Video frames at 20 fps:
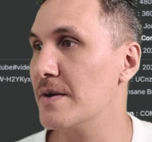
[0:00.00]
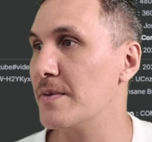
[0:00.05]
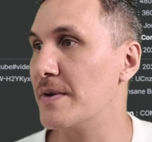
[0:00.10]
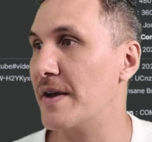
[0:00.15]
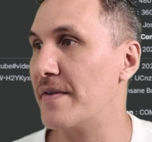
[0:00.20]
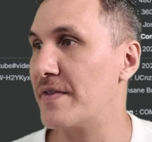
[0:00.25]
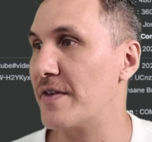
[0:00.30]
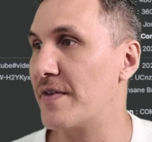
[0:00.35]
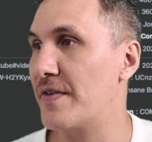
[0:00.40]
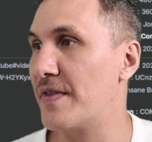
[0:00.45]
we
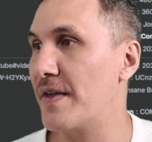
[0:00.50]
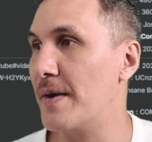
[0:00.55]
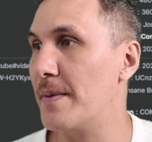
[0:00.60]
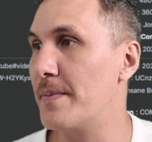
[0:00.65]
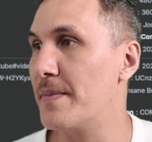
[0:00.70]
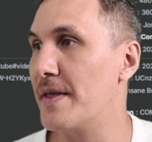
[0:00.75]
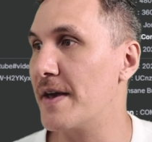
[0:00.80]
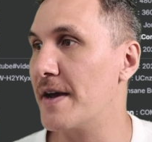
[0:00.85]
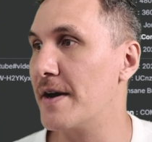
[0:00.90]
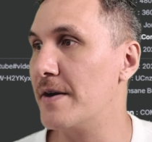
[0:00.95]
have the
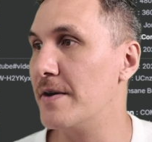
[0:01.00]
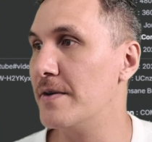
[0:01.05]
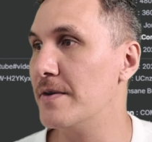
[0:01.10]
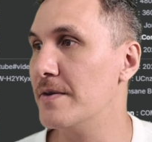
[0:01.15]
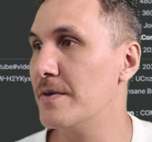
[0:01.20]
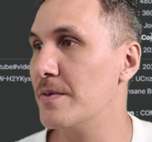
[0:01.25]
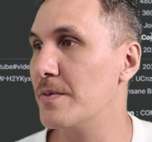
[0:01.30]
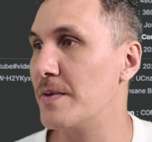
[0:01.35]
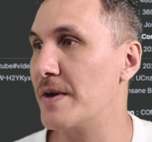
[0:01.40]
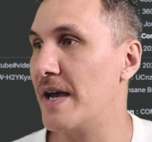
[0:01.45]

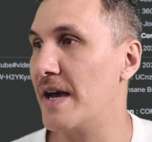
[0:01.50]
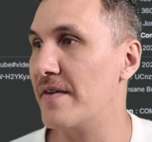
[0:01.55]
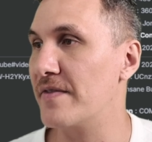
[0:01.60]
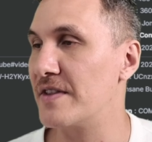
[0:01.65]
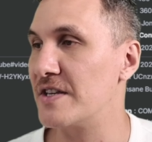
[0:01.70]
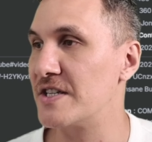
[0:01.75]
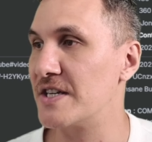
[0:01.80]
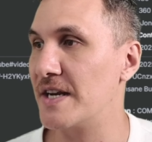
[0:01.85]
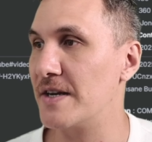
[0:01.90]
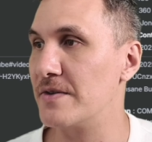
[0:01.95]
thumbnail, we have
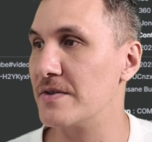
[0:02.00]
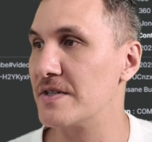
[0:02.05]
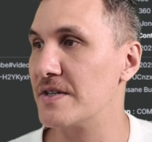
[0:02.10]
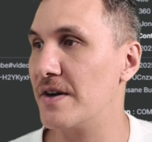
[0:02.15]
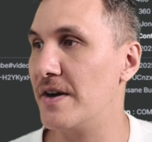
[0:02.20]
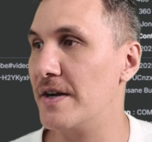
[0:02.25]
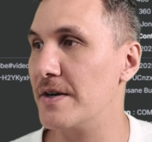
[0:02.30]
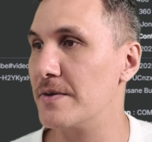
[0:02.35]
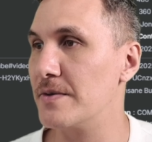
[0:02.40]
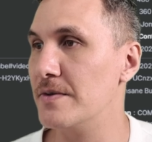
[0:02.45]
the channel
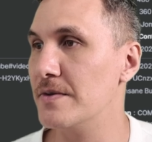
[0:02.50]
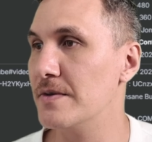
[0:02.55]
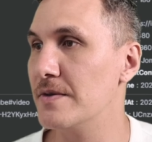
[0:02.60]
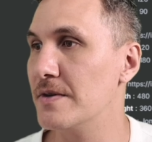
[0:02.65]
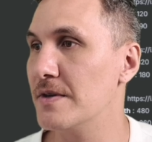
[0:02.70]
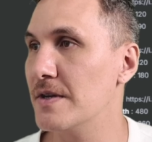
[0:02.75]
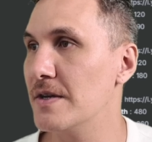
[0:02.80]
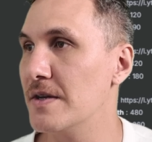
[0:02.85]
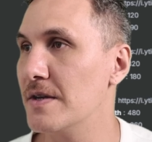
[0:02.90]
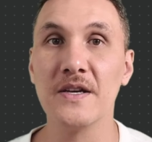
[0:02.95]
title.
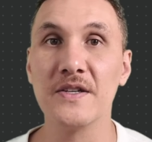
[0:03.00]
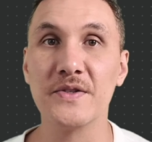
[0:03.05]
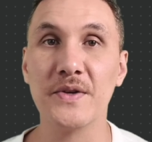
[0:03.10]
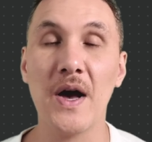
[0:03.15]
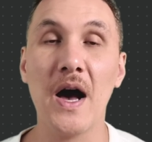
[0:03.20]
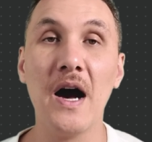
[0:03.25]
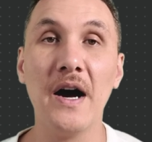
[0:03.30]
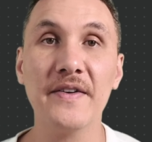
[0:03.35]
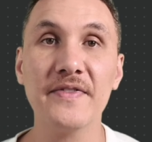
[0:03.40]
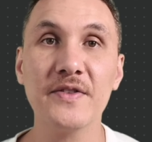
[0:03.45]
So
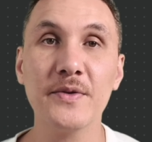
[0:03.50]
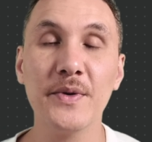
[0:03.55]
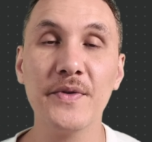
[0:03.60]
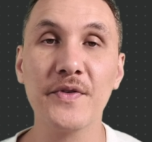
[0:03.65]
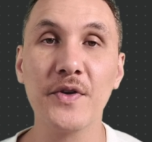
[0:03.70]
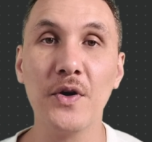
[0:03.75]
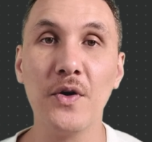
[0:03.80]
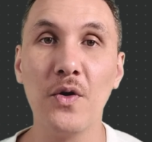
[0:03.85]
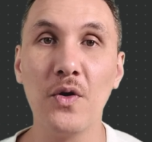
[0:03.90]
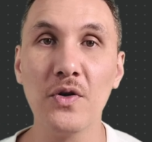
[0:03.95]
after we've
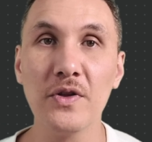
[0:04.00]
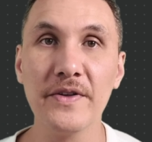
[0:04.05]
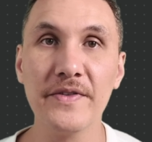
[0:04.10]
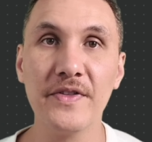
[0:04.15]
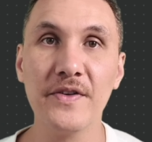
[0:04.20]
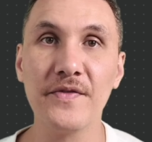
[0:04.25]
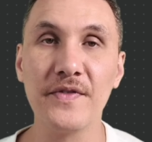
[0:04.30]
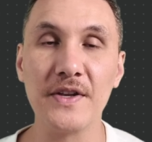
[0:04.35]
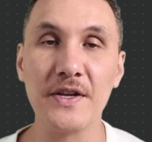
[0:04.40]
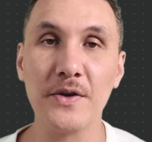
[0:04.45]
got all of
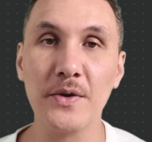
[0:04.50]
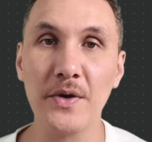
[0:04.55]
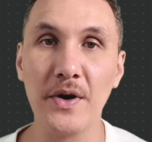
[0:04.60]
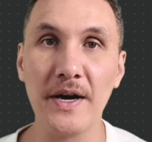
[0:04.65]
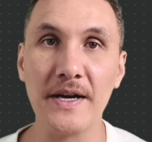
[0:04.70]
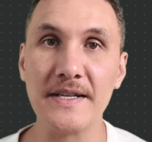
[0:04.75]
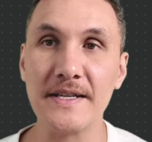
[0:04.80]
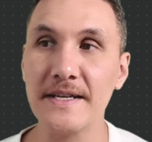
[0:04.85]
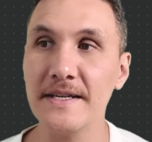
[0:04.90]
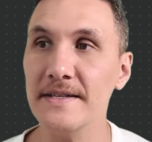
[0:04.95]
the video
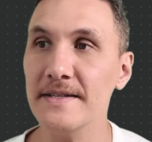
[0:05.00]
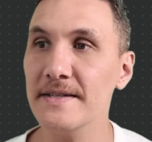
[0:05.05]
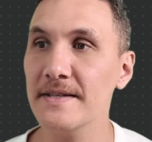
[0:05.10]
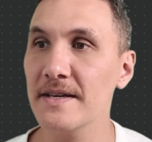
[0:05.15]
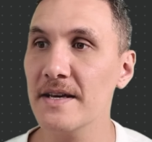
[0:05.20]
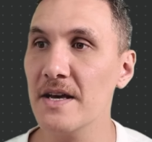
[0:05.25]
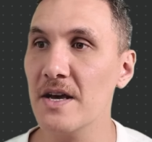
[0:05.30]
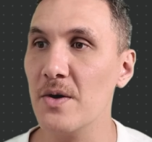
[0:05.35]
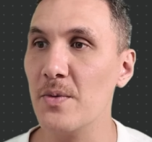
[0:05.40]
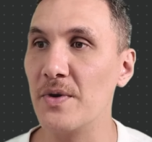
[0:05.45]
IDs,
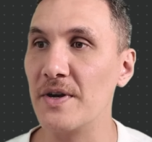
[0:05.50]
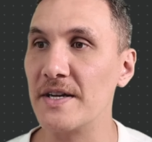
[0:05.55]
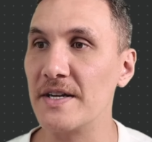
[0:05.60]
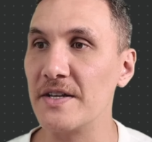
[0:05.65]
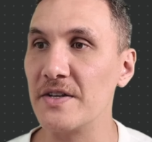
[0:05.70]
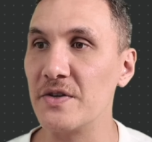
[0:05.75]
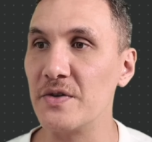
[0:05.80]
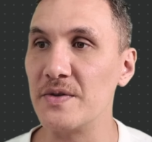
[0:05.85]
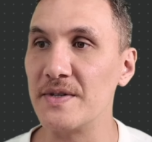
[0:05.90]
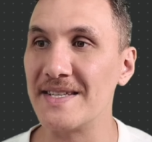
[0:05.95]
we're
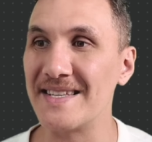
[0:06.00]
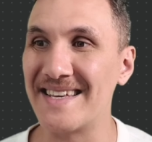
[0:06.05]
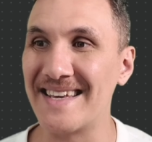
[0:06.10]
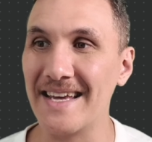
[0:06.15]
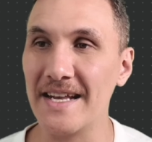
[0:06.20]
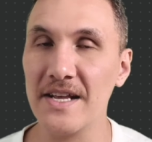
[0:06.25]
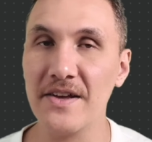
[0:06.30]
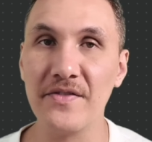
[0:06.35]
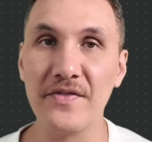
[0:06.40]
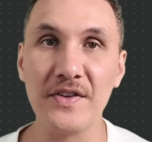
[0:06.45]
going to use
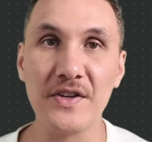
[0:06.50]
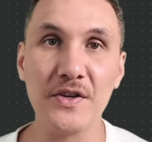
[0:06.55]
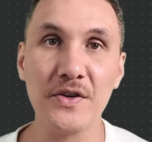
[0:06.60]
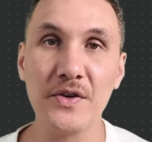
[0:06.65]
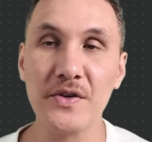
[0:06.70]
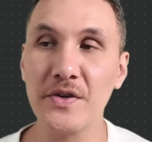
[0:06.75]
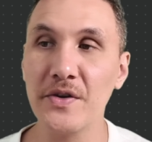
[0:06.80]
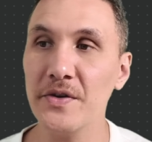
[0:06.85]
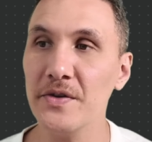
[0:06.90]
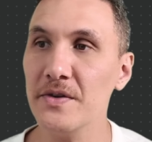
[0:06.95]
get a
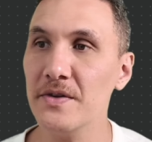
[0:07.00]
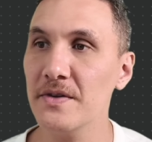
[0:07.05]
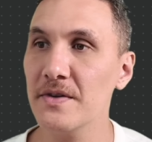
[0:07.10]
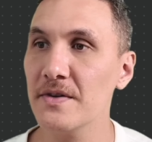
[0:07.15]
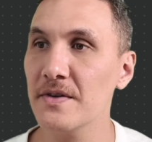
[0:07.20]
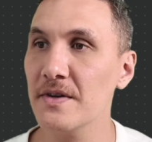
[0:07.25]
video node.